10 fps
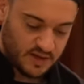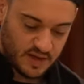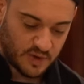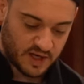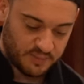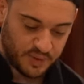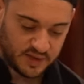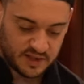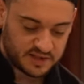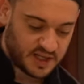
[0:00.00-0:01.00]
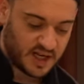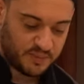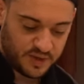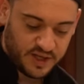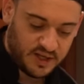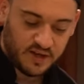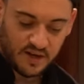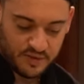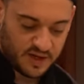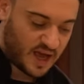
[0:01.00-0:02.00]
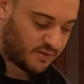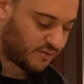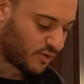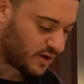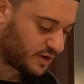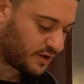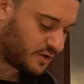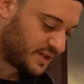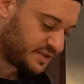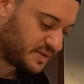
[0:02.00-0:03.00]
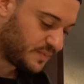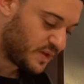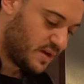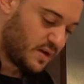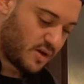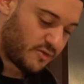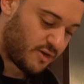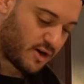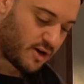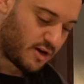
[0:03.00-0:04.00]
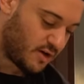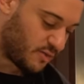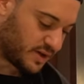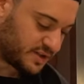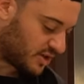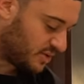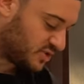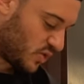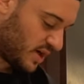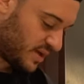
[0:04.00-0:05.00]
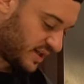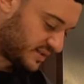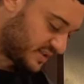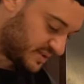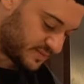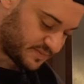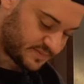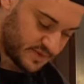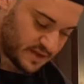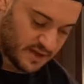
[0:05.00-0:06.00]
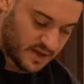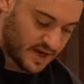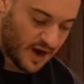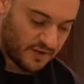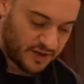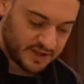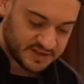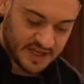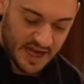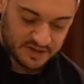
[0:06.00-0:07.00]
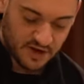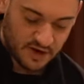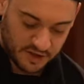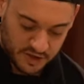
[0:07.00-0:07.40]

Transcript: And we're gonna put this in a preheated oven at 400 degrees for, we're gonna start with 20 minutes. Now everything inside is already